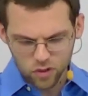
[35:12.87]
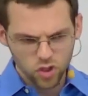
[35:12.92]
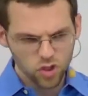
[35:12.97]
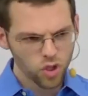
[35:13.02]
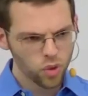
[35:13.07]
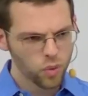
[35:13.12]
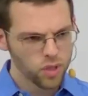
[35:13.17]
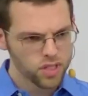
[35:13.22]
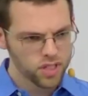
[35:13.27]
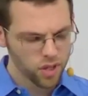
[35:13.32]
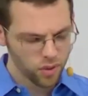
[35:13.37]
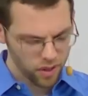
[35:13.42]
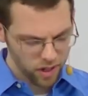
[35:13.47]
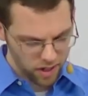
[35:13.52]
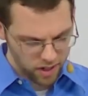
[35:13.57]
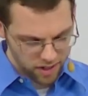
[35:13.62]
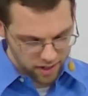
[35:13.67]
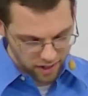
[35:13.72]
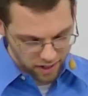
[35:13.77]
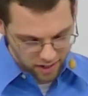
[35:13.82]
So, what's going
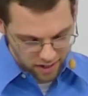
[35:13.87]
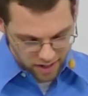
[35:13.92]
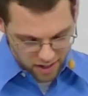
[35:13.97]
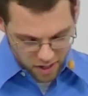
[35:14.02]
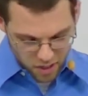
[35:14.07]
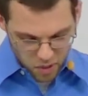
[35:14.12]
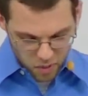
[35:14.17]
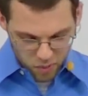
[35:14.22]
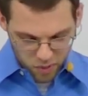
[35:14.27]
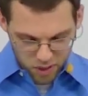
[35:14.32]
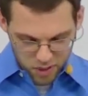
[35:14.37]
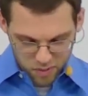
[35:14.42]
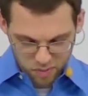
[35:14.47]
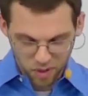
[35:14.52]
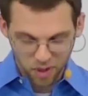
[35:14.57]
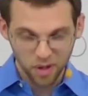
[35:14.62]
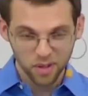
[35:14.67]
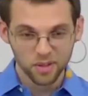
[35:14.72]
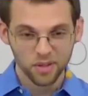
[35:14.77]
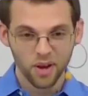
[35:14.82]
on here? What does
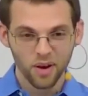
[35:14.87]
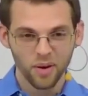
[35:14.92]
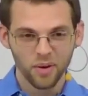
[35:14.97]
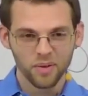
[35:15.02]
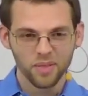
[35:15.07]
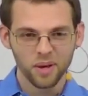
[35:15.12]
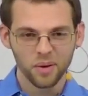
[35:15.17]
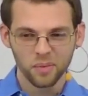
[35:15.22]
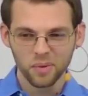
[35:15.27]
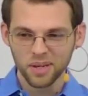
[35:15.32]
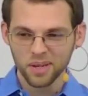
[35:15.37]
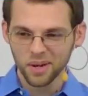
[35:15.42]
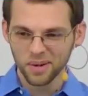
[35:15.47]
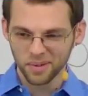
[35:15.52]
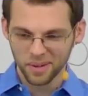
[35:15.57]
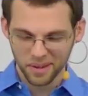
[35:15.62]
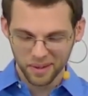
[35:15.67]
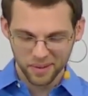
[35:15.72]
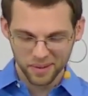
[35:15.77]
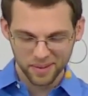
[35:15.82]
Paul know that we
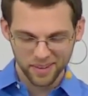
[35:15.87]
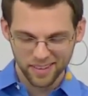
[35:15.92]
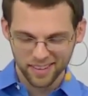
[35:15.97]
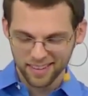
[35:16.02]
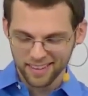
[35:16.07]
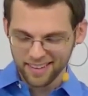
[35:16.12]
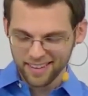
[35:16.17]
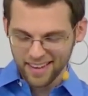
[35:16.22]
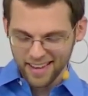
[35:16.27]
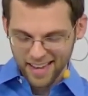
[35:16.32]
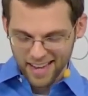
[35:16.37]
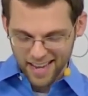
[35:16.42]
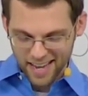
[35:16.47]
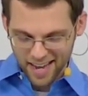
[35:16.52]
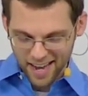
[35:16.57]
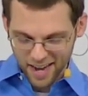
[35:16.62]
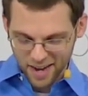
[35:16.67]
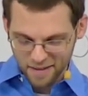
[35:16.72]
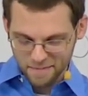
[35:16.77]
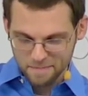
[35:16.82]
don't know?
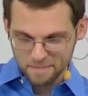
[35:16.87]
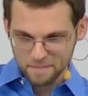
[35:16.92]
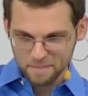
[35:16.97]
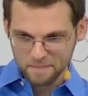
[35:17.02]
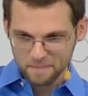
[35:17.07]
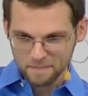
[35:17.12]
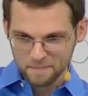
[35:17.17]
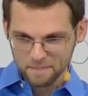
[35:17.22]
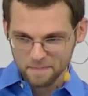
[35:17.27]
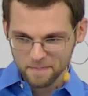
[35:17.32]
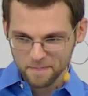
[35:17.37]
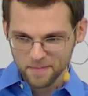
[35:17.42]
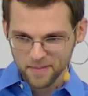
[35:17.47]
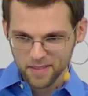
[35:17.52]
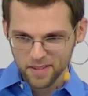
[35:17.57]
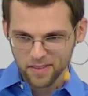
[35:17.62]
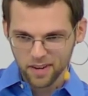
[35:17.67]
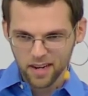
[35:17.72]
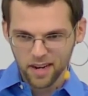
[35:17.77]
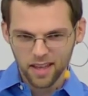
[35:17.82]
Um,
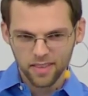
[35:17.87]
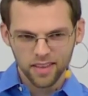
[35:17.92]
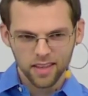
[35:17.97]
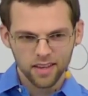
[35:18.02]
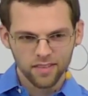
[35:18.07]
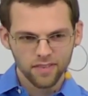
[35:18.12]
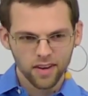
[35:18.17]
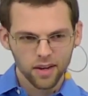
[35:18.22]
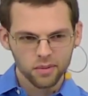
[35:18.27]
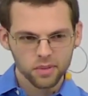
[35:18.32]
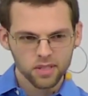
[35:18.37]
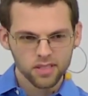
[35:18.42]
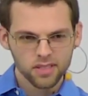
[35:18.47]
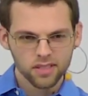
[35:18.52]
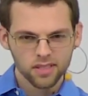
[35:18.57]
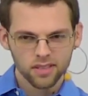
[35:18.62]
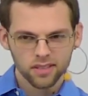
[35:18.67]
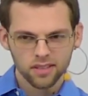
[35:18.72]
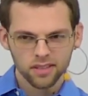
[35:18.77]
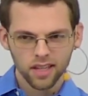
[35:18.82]
right? I think if I
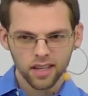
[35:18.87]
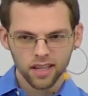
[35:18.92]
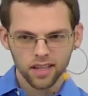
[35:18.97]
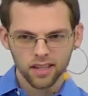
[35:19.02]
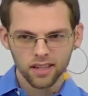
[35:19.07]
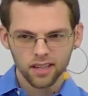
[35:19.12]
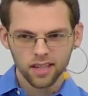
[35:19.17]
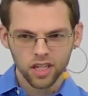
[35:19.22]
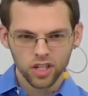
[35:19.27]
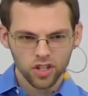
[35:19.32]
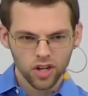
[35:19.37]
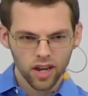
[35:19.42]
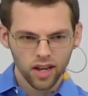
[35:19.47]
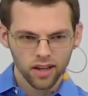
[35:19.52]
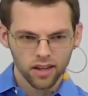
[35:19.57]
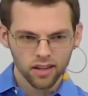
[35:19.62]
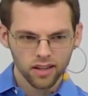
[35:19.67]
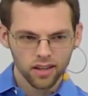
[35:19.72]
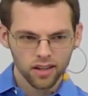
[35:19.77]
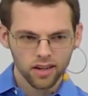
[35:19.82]
was like in
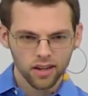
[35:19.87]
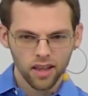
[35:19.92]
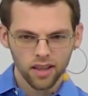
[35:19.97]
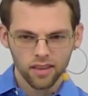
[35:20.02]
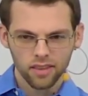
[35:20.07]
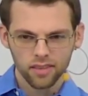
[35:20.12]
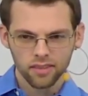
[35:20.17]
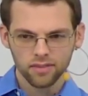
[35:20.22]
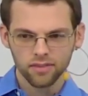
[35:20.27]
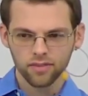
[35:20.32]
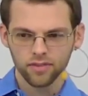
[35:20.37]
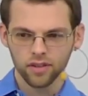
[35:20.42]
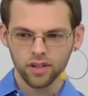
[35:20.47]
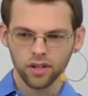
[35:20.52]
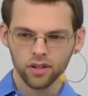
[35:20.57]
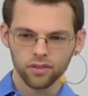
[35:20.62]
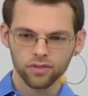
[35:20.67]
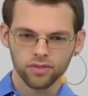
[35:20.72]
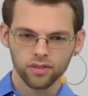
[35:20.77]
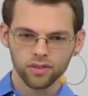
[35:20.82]
jail and, and for, you
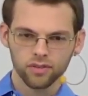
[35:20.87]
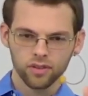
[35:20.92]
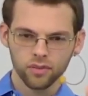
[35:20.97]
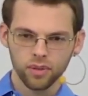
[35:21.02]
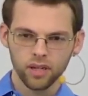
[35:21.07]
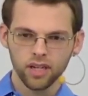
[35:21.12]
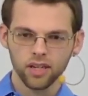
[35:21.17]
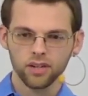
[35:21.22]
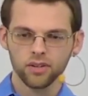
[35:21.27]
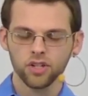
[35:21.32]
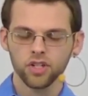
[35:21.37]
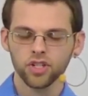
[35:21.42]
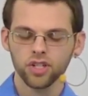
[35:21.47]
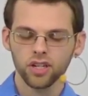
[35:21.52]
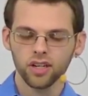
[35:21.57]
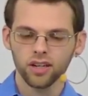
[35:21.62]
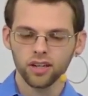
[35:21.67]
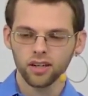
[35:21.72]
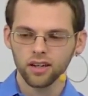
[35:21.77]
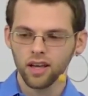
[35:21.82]
know, for, for being a
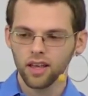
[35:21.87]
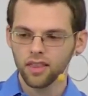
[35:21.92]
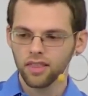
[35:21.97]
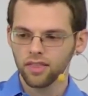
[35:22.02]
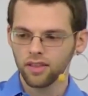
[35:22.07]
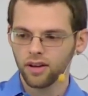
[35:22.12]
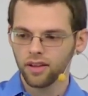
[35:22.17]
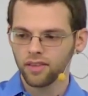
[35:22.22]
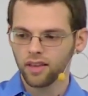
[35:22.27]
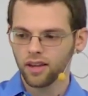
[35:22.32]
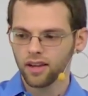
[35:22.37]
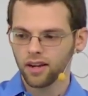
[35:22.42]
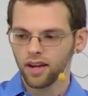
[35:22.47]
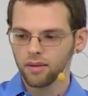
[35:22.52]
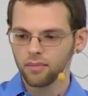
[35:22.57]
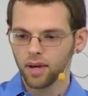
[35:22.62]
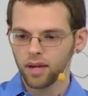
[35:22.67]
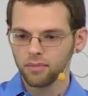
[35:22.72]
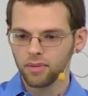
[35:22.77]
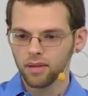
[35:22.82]
Christian and, and thought that
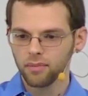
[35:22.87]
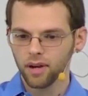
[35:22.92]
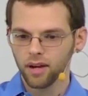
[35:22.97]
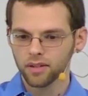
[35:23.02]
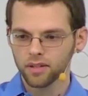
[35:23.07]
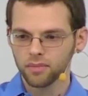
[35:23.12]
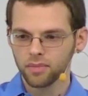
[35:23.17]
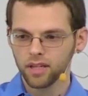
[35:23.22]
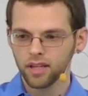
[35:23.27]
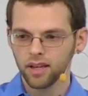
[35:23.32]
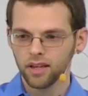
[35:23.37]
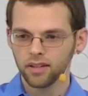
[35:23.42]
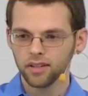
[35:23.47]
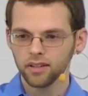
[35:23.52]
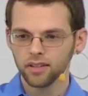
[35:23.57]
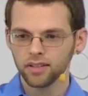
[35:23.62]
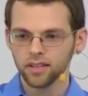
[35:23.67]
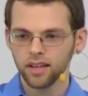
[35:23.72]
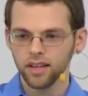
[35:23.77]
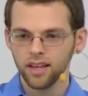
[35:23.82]
I might be about to be
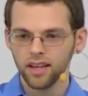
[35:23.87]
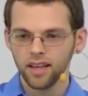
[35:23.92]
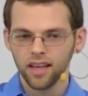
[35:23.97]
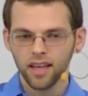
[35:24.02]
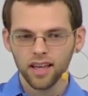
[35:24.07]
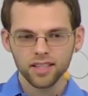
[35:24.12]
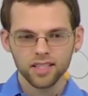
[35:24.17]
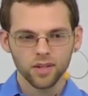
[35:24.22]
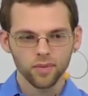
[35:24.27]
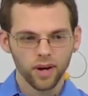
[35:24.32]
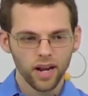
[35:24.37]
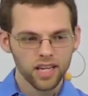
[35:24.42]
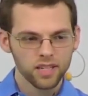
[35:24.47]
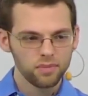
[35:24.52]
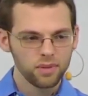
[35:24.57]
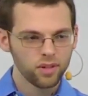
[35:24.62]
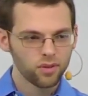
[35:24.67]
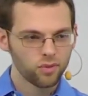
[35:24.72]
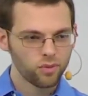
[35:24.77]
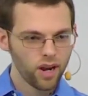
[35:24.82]
killed, and someone
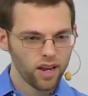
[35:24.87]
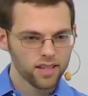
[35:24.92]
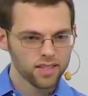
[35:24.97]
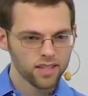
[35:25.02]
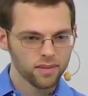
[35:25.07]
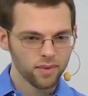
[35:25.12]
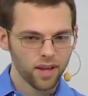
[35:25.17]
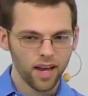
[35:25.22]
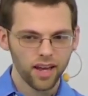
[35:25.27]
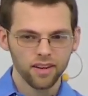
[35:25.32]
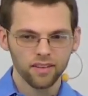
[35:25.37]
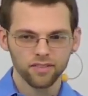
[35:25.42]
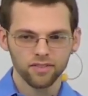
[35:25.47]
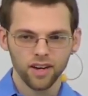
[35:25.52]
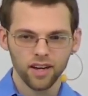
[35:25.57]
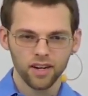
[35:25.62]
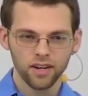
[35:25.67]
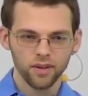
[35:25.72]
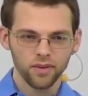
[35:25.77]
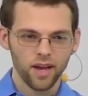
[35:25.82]
asked me to write some kind of,
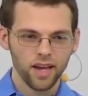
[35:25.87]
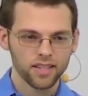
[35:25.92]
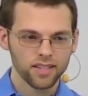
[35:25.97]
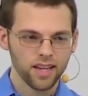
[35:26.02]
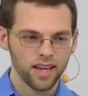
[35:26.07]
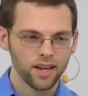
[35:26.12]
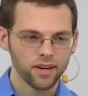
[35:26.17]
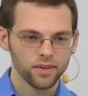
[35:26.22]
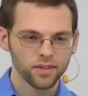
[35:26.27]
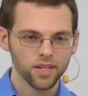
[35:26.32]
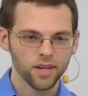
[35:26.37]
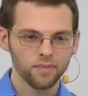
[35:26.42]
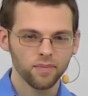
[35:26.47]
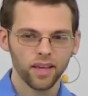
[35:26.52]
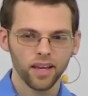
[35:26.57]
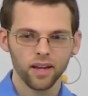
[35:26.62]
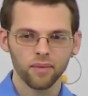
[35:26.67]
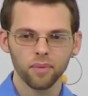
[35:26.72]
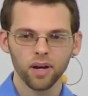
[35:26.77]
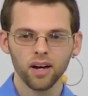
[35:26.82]
I don't know, essay or
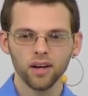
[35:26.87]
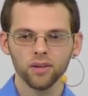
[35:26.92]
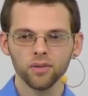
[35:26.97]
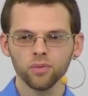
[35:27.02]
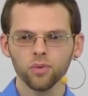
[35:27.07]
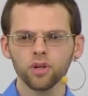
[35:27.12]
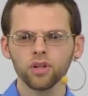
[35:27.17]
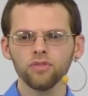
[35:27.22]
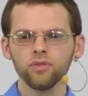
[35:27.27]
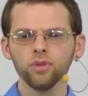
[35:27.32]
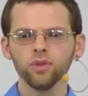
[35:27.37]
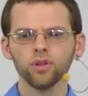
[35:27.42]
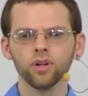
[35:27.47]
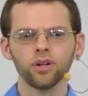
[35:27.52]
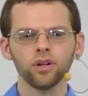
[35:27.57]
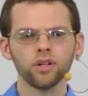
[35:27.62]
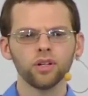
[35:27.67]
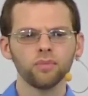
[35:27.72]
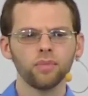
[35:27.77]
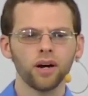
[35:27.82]
something about what have you
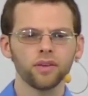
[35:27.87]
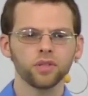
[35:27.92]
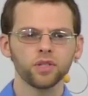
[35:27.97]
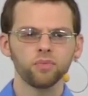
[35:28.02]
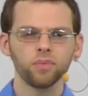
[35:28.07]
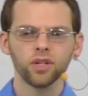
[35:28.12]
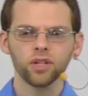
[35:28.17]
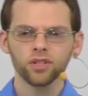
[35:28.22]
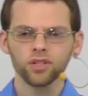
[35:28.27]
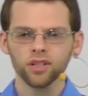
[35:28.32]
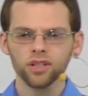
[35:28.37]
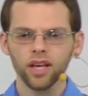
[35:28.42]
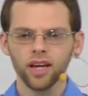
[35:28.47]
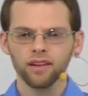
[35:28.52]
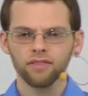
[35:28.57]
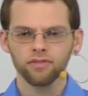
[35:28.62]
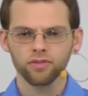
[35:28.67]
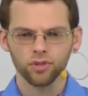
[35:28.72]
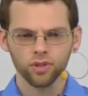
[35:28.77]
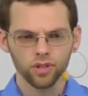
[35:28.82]
learned about the spiritual
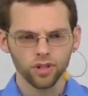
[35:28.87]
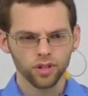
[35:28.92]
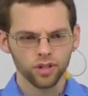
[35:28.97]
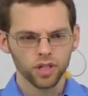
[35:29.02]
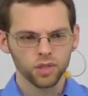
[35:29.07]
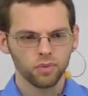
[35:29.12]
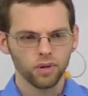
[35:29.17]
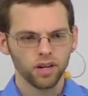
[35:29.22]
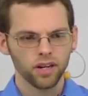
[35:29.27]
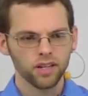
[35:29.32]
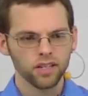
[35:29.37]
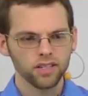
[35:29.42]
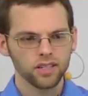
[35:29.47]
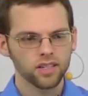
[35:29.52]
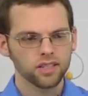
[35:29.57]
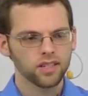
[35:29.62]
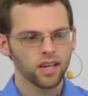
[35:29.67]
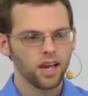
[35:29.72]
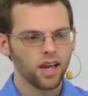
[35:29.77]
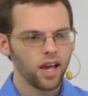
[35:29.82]
life through your
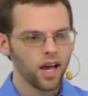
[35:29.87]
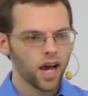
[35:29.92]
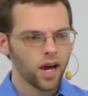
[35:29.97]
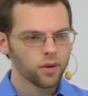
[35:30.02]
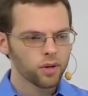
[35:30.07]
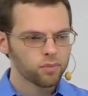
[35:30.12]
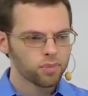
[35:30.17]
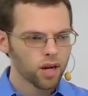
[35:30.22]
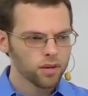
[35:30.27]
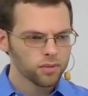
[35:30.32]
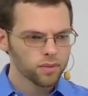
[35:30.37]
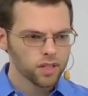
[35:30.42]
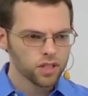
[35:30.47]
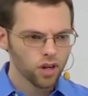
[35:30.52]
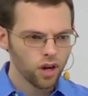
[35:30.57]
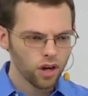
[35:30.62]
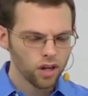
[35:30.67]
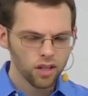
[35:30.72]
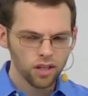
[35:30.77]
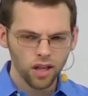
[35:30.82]
experiences, I would probably
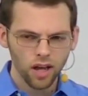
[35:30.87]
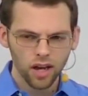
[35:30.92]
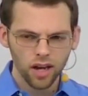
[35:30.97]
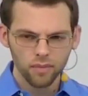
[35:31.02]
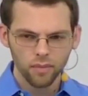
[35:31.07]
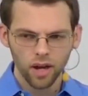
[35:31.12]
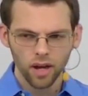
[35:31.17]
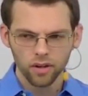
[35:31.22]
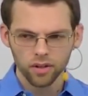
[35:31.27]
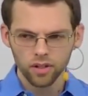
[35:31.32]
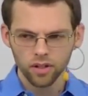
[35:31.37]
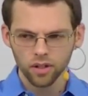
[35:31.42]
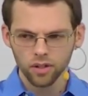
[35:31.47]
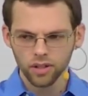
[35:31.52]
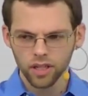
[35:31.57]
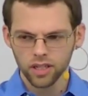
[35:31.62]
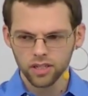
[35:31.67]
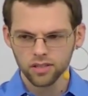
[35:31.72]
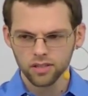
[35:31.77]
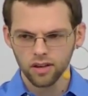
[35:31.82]
talk a lot about, you know,
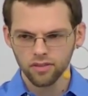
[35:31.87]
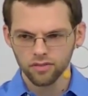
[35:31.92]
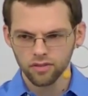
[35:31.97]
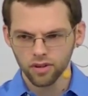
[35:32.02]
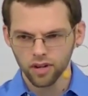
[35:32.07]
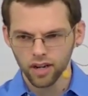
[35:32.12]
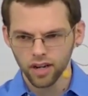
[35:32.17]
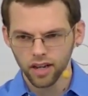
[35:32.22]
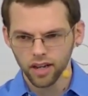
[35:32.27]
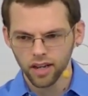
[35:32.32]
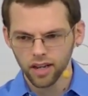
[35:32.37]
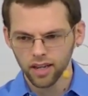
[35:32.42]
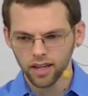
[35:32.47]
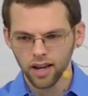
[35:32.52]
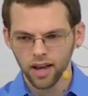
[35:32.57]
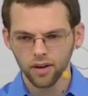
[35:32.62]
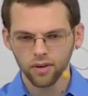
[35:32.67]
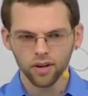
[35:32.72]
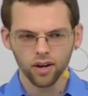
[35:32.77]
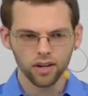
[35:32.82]
like suffering
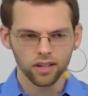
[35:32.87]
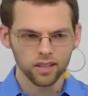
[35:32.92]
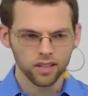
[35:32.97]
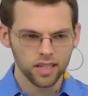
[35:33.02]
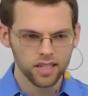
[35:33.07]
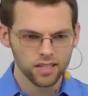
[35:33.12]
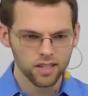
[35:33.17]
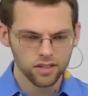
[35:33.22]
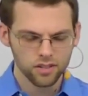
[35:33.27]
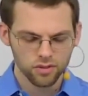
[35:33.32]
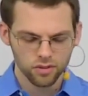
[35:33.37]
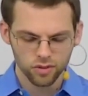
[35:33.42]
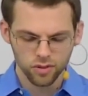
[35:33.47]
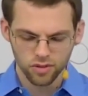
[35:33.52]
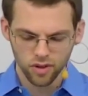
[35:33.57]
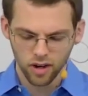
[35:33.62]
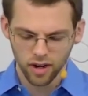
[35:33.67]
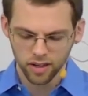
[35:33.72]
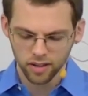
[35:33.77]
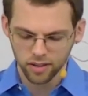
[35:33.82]
and how God leads us through
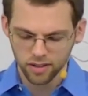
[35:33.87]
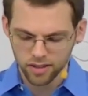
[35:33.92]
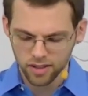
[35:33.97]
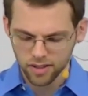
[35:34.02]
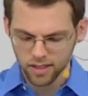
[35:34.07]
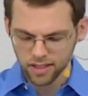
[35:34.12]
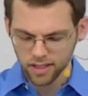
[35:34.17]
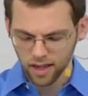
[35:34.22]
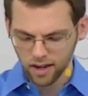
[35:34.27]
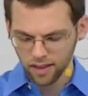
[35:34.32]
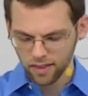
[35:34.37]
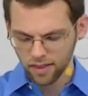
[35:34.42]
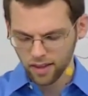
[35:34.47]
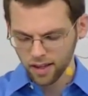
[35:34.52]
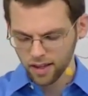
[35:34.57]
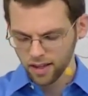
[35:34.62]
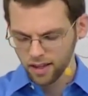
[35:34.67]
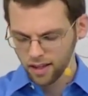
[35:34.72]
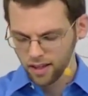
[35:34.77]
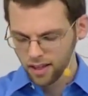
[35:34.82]
trials and this kind of
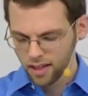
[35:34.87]
thing.